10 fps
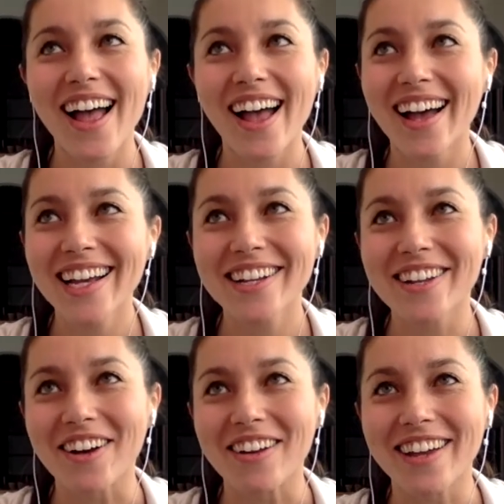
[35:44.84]
I don't
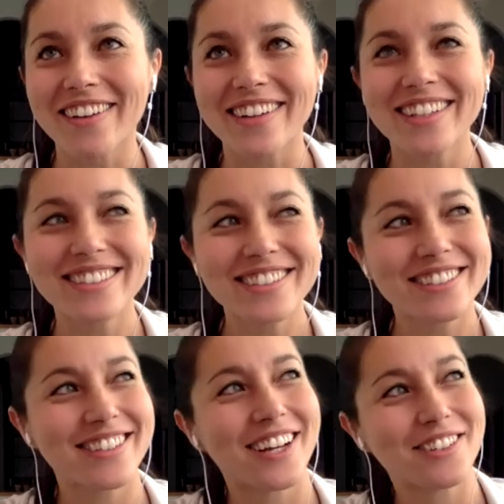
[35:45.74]
know, like, okay, this
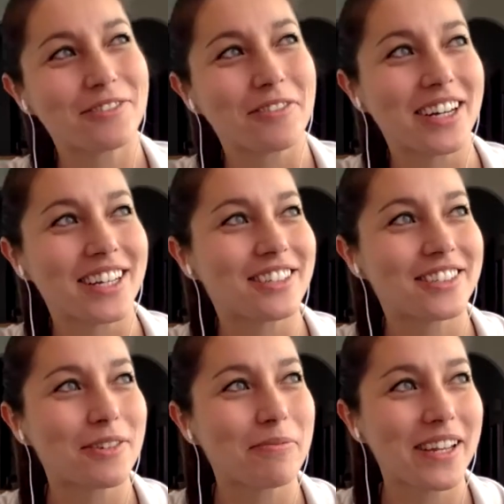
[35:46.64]
just sounds really
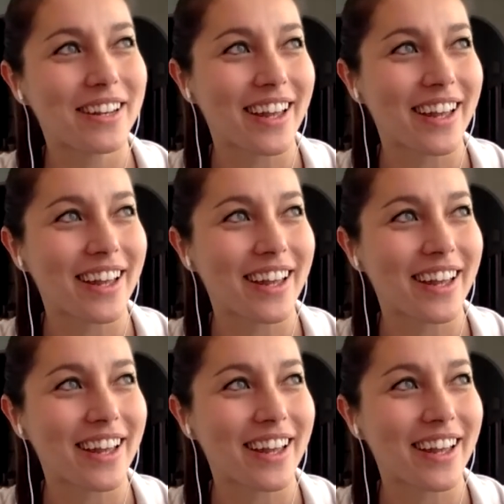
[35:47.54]
stupid.